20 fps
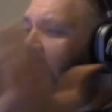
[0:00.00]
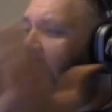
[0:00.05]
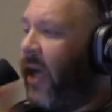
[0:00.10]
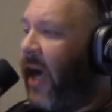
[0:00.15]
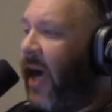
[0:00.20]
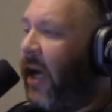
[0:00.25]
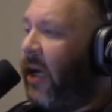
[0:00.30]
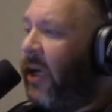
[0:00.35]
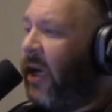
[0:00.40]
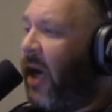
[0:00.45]

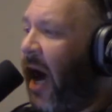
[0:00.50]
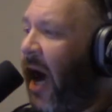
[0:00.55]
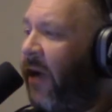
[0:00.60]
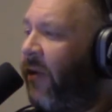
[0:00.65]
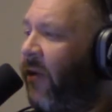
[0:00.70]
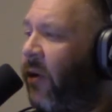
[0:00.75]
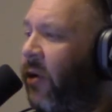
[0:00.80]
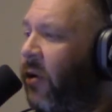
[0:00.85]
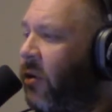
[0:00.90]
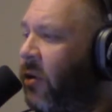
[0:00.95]
And
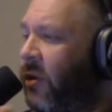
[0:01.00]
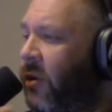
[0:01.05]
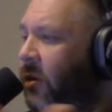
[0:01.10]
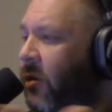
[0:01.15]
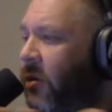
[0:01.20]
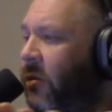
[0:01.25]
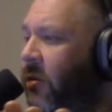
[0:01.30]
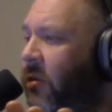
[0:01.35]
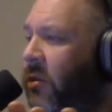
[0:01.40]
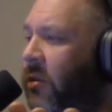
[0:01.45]
neither,
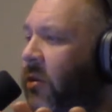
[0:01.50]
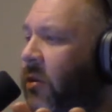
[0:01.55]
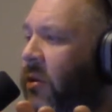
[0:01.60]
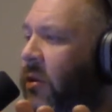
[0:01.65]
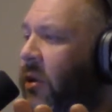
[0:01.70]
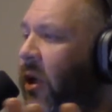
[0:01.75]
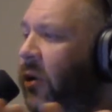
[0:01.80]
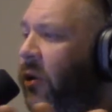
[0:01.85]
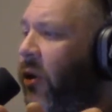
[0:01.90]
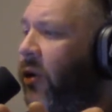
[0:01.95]

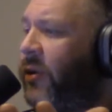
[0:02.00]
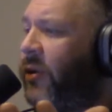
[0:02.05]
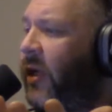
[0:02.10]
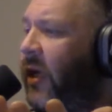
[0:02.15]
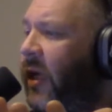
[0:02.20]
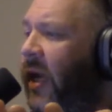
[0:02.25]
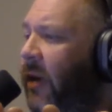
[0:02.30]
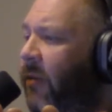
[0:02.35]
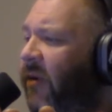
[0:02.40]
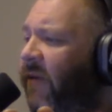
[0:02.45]
you know, using
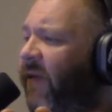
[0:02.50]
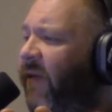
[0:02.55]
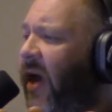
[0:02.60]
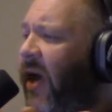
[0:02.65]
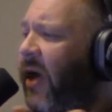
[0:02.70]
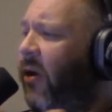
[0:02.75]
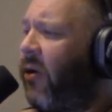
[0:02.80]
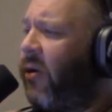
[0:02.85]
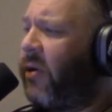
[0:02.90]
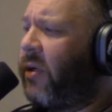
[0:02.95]
a name in
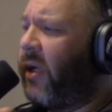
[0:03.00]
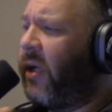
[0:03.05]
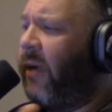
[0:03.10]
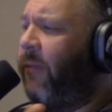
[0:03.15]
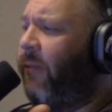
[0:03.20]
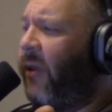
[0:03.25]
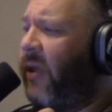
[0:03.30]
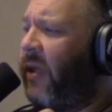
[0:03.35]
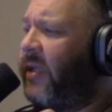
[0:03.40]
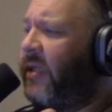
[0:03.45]
vain or
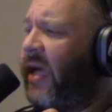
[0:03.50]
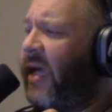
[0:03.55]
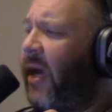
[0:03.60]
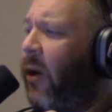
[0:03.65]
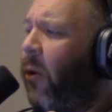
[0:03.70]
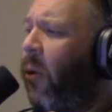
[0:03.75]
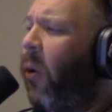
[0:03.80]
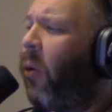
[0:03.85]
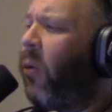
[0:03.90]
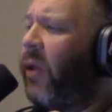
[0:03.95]
keeping the day
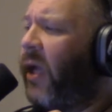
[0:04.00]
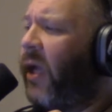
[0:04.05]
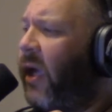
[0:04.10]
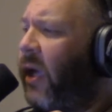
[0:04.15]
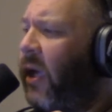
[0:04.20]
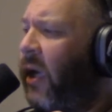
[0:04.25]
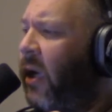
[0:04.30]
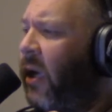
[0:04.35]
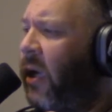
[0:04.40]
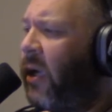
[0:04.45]
holy
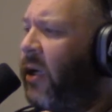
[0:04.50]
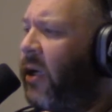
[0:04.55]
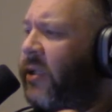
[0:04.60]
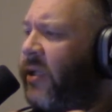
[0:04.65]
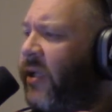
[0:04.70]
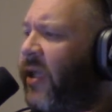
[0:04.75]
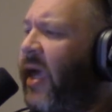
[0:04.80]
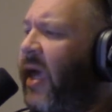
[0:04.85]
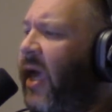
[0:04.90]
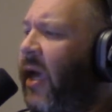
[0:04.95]

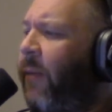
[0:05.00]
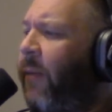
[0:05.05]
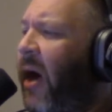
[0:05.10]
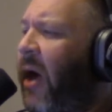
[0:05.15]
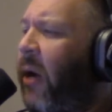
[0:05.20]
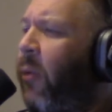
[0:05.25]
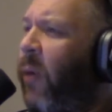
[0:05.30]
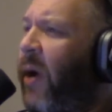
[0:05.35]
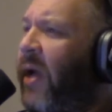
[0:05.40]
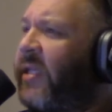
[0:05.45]
thinking
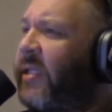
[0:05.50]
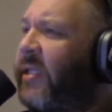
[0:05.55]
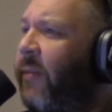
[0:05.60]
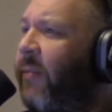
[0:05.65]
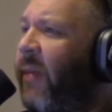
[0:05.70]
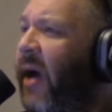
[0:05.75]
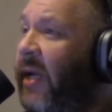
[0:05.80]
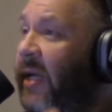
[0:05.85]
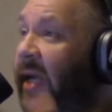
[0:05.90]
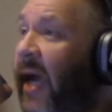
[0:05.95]
about him, wasting
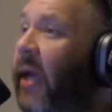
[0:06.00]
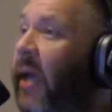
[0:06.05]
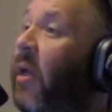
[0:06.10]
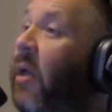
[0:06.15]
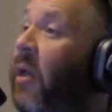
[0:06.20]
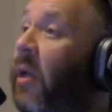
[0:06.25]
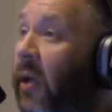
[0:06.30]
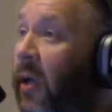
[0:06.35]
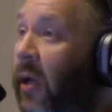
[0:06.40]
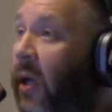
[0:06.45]
my day.
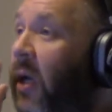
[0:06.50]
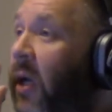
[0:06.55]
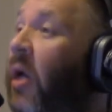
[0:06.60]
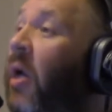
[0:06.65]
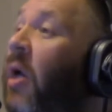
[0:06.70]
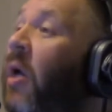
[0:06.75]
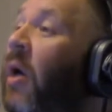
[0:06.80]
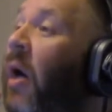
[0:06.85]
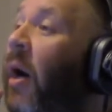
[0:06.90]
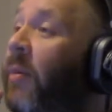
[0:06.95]

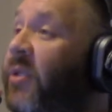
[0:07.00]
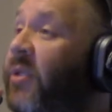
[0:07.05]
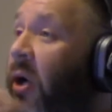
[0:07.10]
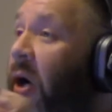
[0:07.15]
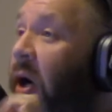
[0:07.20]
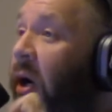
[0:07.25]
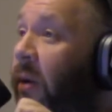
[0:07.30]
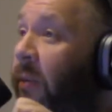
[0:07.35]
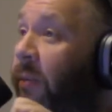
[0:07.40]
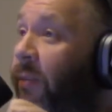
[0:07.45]
I'm
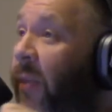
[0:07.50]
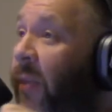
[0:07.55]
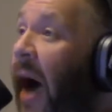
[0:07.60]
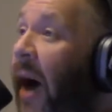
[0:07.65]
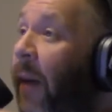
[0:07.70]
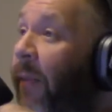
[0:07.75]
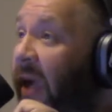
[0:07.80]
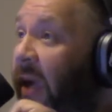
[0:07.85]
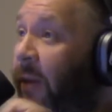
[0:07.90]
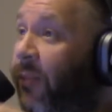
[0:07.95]
sorry,
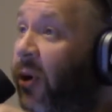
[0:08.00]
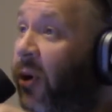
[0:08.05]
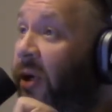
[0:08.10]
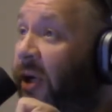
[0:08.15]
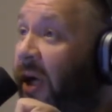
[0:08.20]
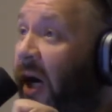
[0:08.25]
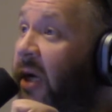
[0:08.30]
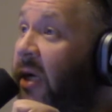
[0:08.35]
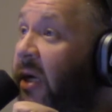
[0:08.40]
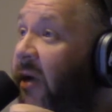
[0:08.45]
not being
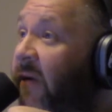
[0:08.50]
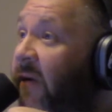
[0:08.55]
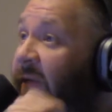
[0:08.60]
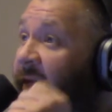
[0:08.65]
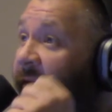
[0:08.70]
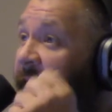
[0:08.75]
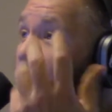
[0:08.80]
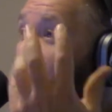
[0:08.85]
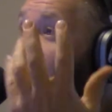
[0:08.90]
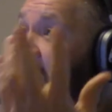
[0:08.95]

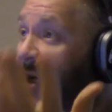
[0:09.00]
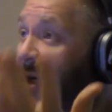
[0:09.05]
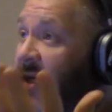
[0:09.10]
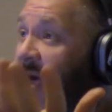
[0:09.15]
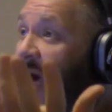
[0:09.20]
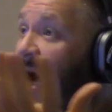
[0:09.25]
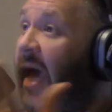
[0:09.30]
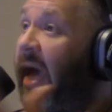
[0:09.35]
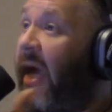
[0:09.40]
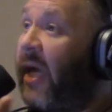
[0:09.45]
productive on a
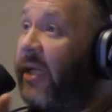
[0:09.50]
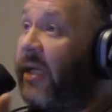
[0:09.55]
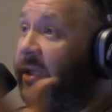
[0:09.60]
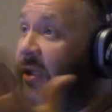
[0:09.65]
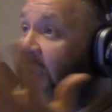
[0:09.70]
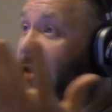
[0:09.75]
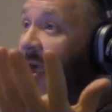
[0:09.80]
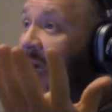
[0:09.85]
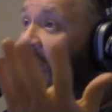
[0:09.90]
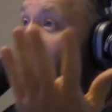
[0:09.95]
day and
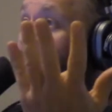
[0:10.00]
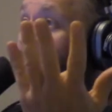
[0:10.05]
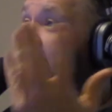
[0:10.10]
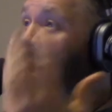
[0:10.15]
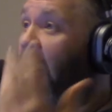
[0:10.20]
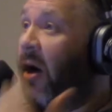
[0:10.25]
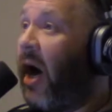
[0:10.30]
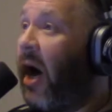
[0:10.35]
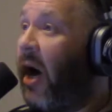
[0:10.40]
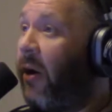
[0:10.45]
just thinking
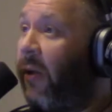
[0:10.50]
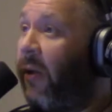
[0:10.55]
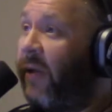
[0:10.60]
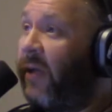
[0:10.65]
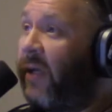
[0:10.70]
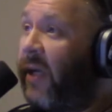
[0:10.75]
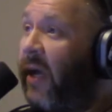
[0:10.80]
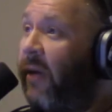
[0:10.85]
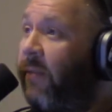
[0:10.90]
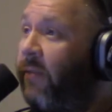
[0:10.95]
about God all the
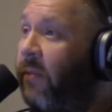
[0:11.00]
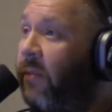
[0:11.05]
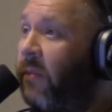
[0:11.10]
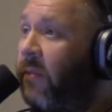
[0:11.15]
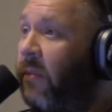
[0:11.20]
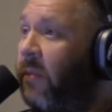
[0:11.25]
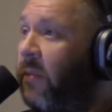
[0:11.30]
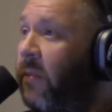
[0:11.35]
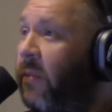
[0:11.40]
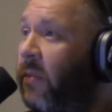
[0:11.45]
time.
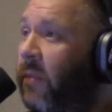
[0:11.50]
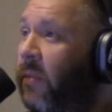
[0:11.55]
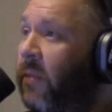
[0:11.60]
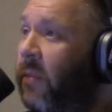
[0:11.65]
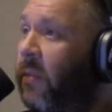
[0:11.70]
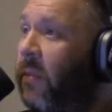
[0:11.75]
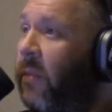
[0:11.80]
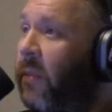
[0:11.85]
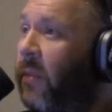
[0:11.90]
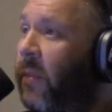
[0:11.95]
Well, you
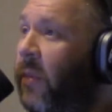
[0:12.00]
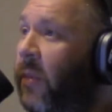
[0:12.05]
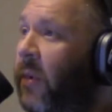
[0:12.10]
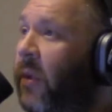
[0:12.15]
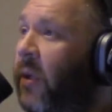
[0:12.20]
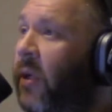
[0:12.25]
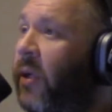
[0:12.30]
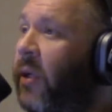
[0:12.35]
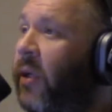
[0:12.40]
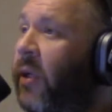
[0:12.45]
can
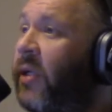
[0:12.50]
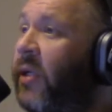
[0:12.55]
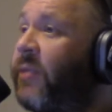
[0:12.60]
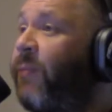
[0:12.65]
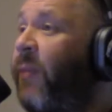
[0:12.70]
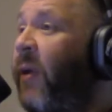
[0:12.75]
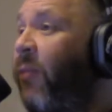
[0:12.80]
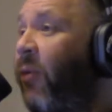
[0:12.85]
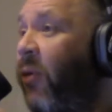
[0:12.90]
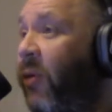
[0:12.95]
still go.
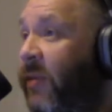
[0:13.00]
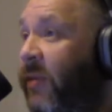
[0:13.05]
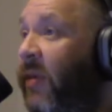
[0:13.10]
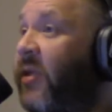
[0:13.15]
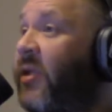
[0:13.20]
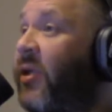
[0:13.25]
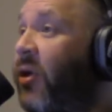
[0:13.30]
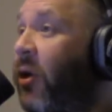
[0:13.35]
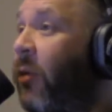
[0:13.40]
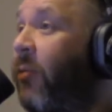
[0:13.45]
People
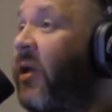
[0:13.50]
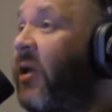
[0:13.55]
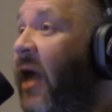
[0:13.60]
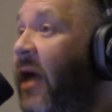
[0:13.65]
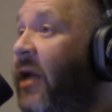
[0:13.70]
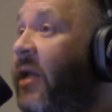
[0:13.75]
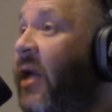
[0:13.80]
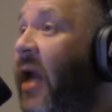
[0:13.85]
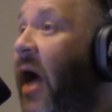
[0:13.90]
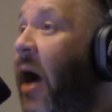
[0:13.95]
misinterpret
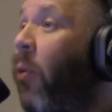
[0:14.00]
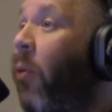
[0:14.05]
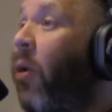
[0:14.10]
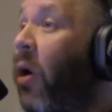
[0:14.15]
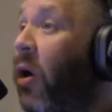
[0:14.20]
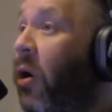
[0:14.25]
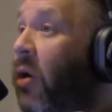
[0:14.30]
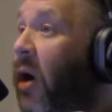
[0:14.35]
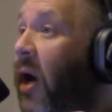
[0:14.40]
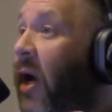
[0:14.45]
that to not
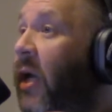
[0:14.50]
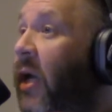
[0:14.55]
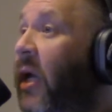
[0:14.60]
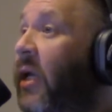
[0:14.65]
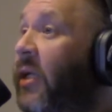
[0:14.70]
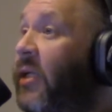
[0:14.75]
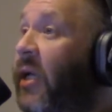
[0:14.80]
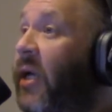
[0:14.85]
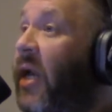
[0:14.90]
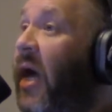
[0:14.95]
work, right?
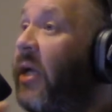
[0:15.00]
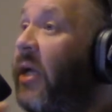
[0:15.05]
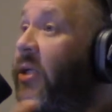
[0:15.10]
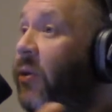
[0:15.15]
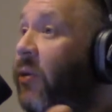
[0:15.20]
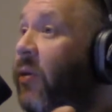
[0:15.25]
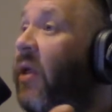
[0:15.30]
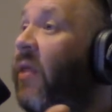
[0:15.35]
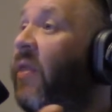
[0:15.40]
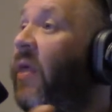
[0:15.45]
And well,
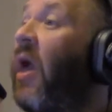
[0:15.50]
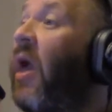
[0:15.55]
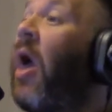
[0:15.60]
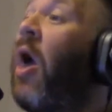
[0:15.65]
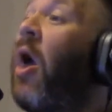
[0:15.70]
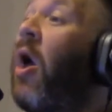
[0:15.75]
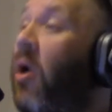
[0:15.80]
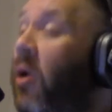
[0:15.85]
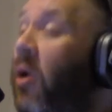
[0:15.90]
that's how